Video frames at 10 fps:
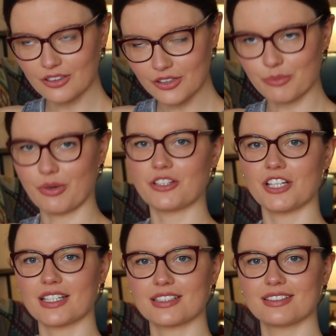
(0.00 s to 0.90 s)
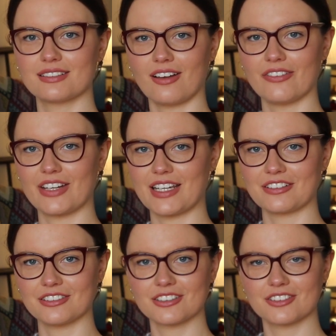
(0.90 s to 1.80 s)
other project on the
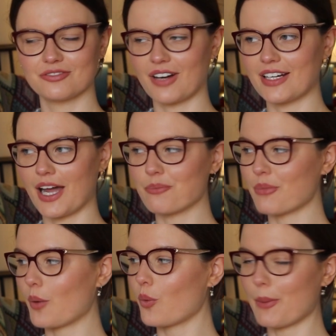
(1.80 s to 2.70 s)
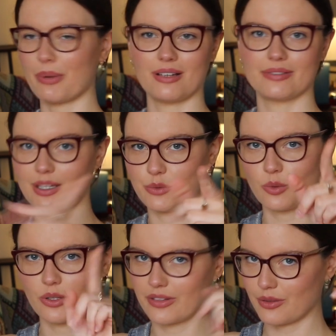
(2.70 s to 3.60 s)
needles right now. My whip, that's
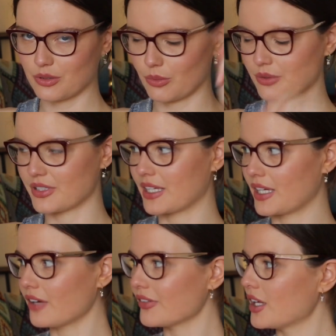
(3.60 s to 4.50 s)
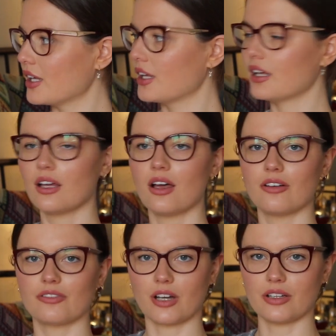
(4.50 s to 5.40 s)
what I was thinking of.
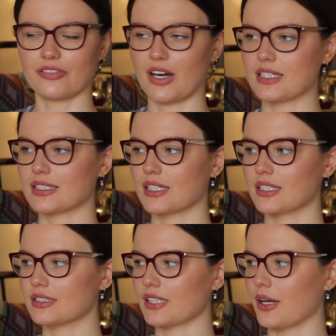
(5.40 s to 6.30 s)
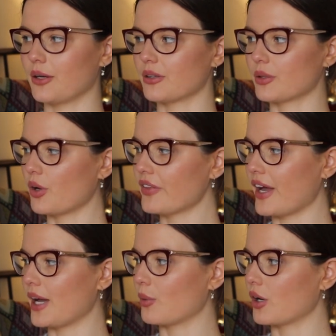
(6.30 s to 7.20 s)
Forgot the phrase. So the one
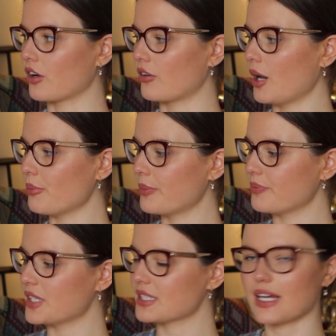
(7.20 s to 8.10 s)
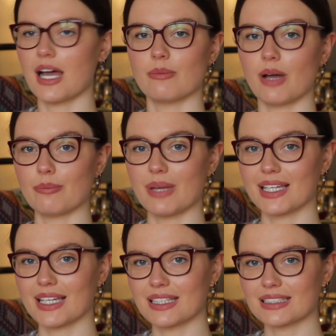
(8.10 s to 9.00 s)
that I want crop, this time I'm
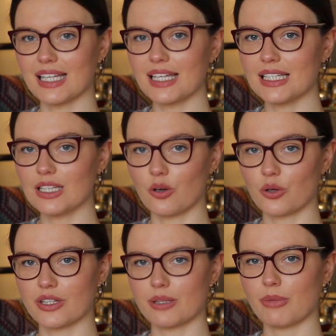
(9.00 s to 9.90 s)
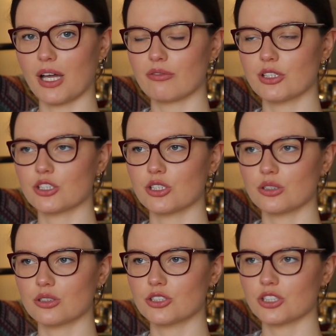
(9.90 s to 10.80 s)
making it slightly longer than my
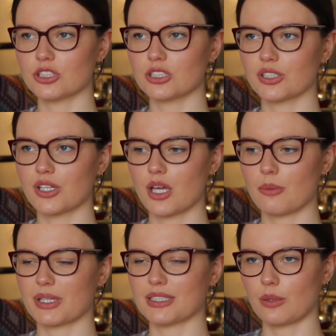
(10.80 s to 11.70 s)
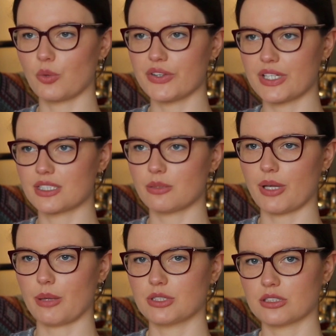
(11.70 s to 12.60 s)
original, just because I want this to
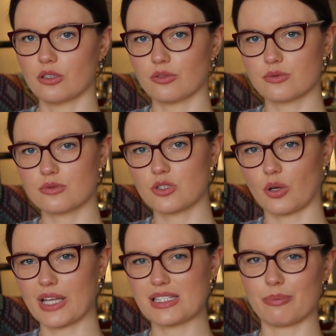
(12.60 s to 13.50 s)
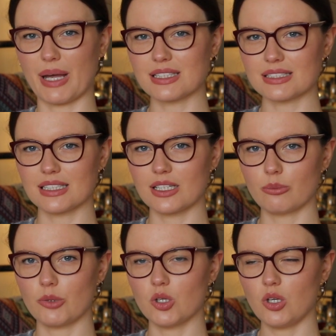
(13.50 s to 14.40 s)
be able to sort of tuck into pants a
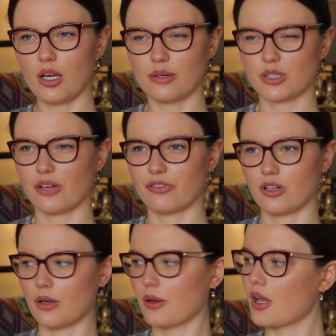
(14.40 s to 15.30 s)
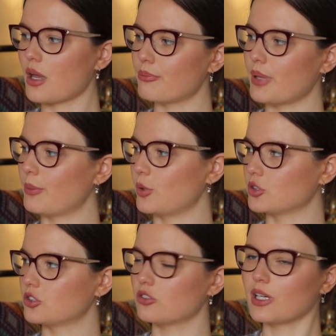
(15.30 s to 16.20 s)
little more. I was going for a bit
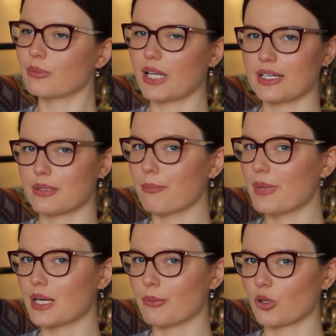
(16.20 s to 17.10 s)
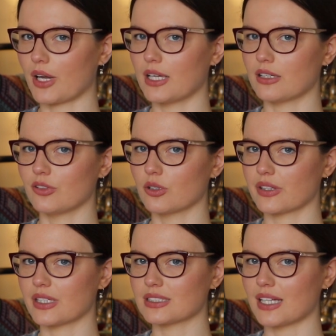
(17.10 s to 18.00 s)
more streamlined, minimal kind of
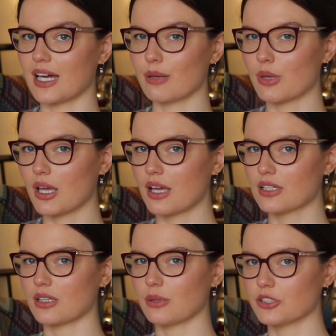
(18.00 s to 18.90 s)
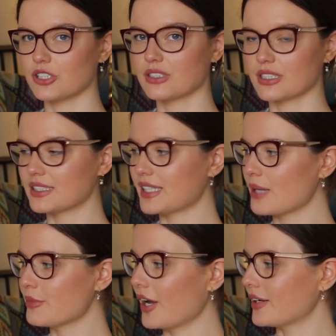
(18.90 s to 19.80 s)
look this time. So I'm just using the
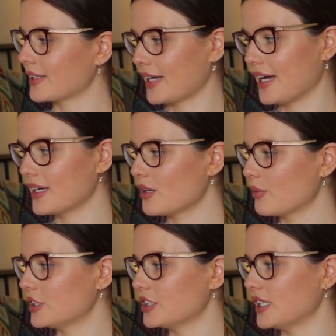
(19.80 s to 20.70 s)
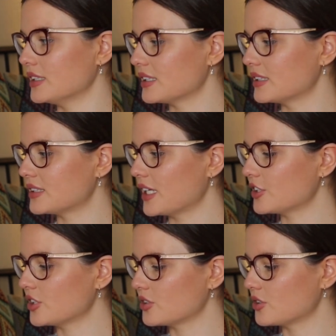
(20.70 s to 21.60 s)
same yarn again, which is
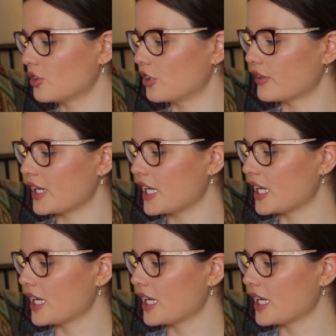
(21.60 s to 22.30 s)
Stitch and Story